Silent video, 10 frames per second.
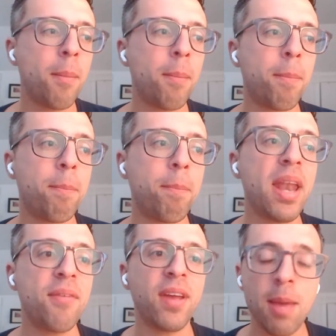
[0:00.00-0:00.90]
But if it
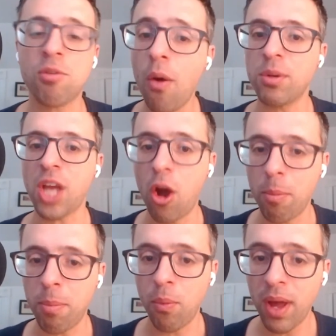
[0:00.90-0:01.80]
keeps growing, which I
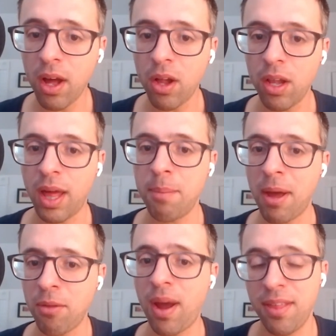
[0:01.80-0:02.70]
hope it will, and by the
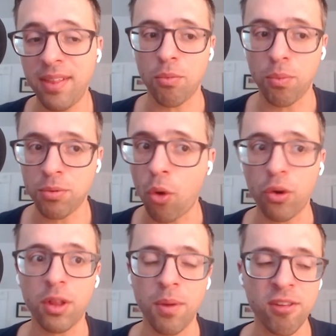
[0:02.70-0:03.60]
way, I think that's a
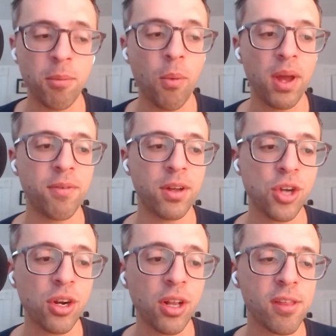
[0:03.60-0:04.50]
totally reasonable way to fund
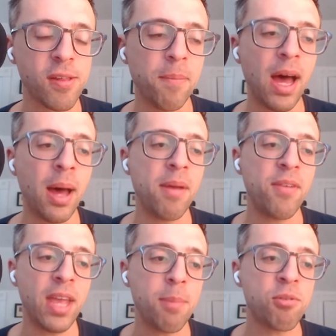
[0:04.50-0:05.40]
journalism. Um, if
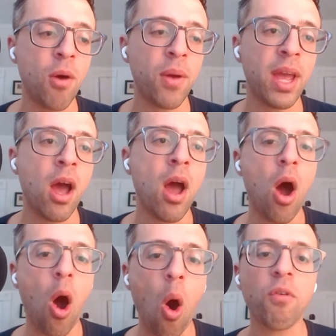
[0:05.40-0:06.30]
it keeps growing,
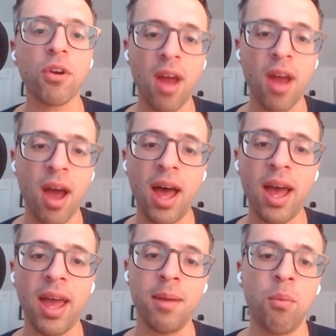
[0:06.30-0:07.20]
over
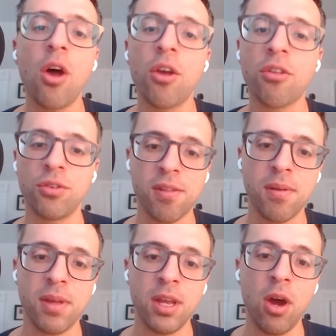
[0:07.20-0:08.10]
time it will also
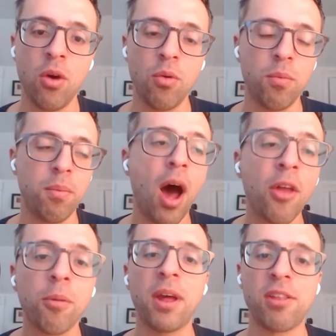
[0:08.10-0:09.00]
just you know
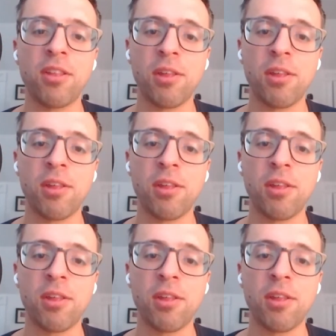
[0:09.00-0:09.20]
other places will